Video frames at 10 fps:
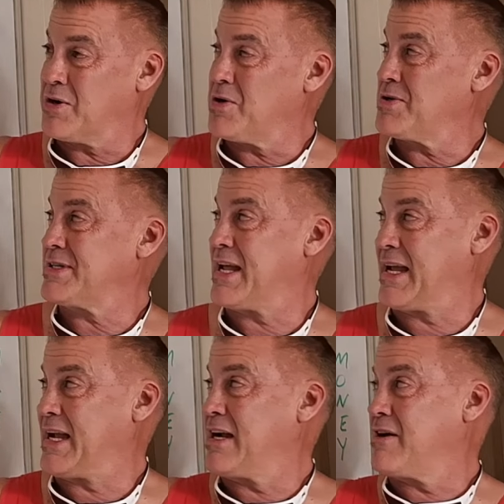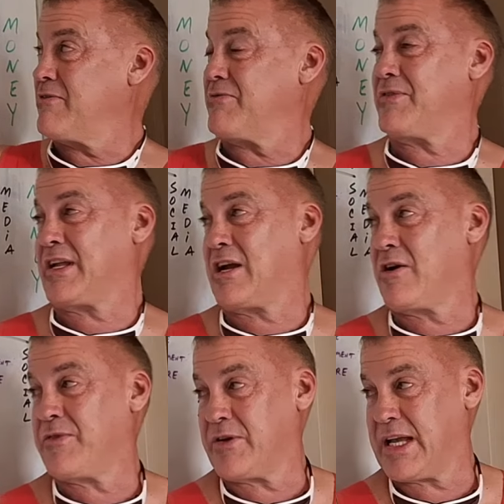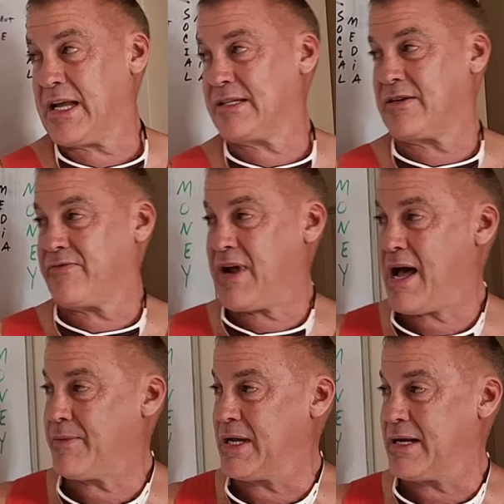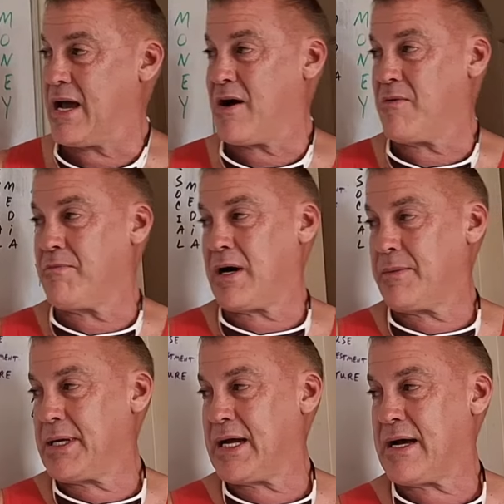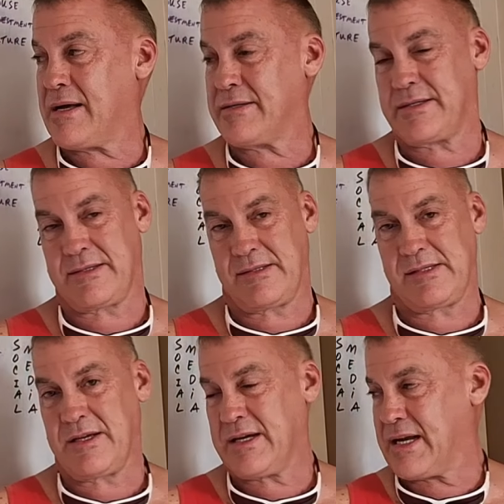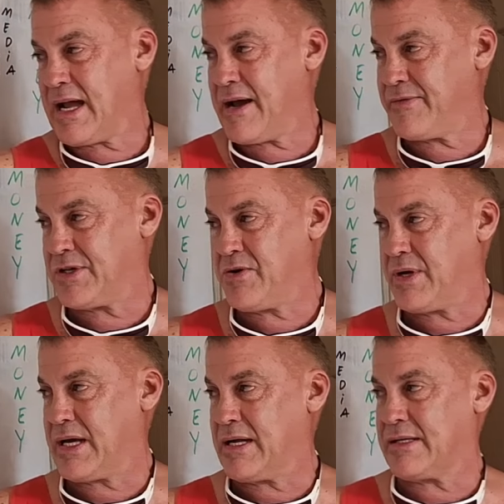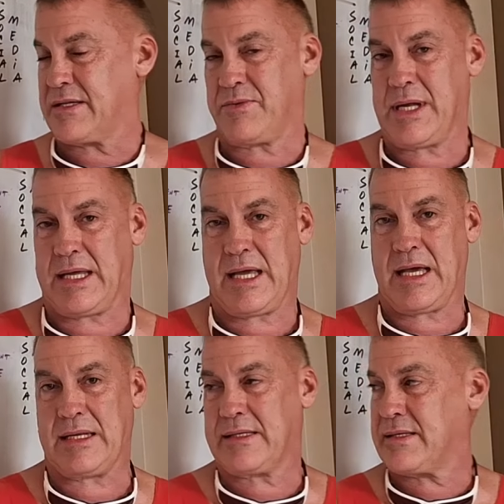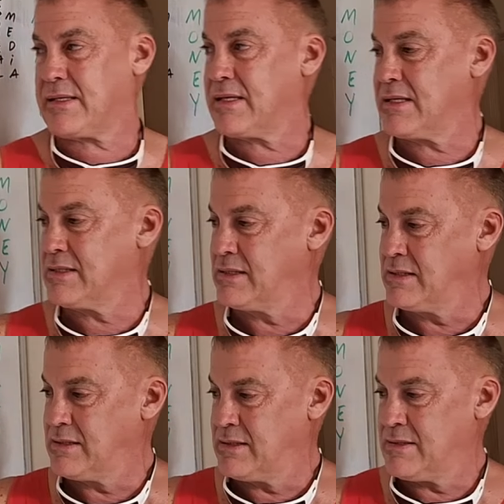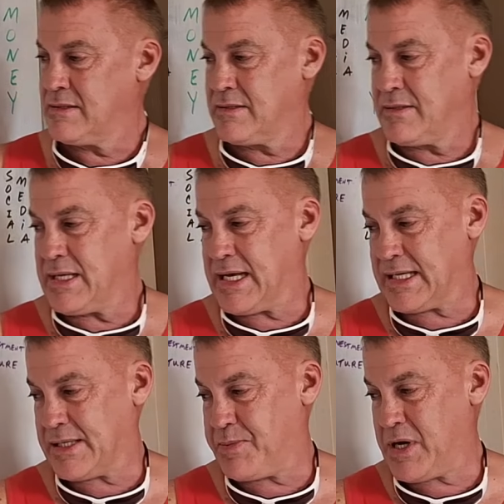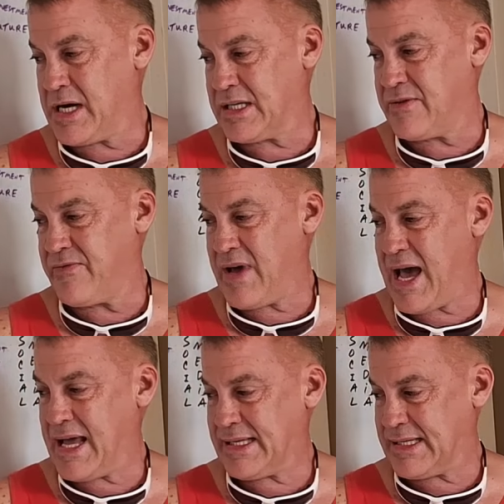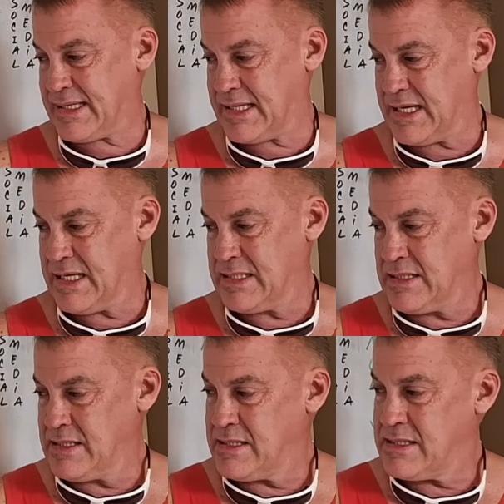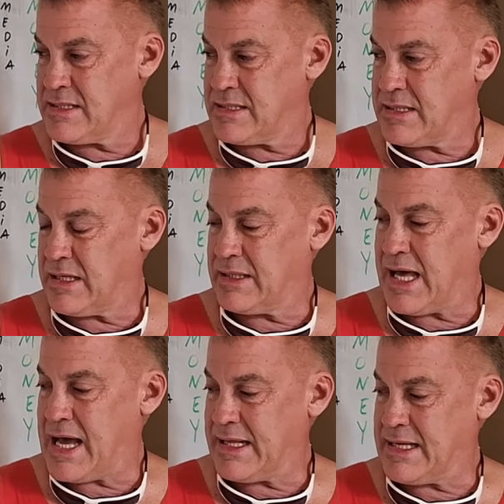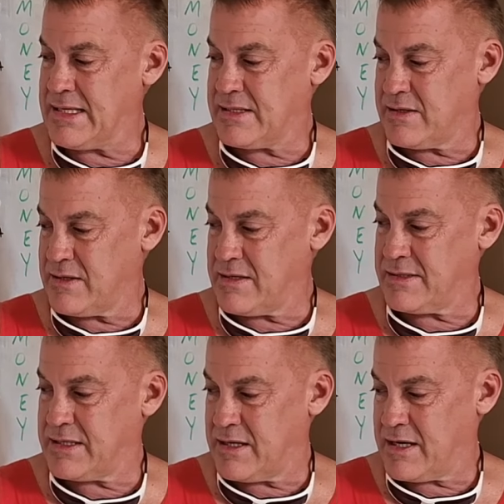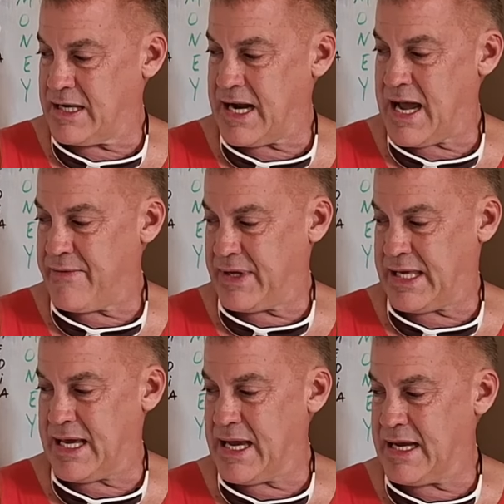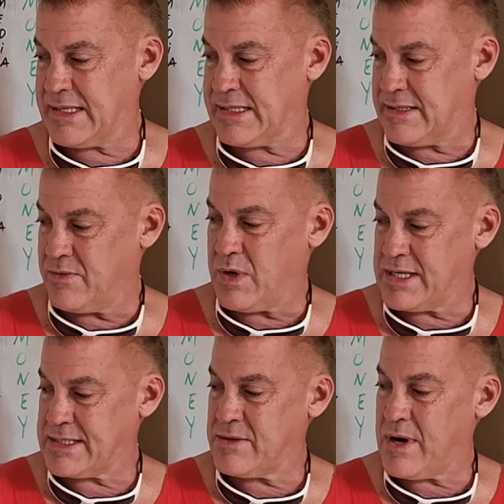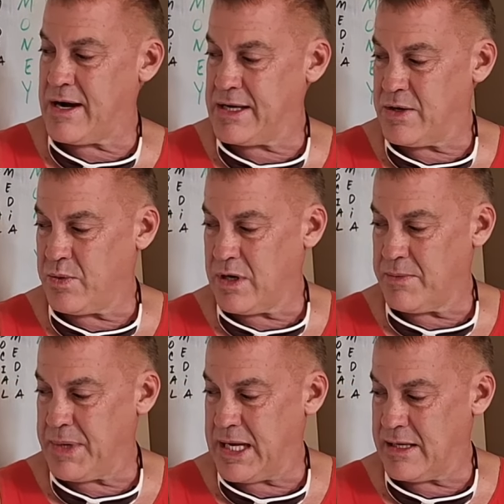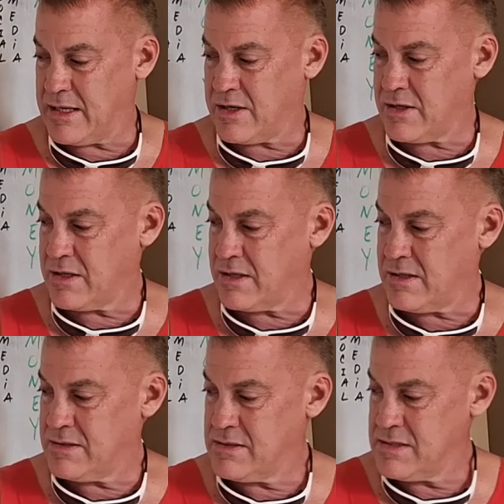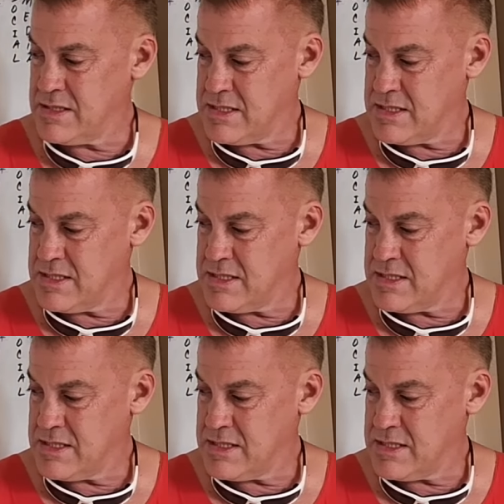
girls taking care of their kids and family. Now, Barbie dolls, they're going to have two kids, three kids, experienced vets. A lot of these girls are going to have kids. Once in a while, you will meet a girl,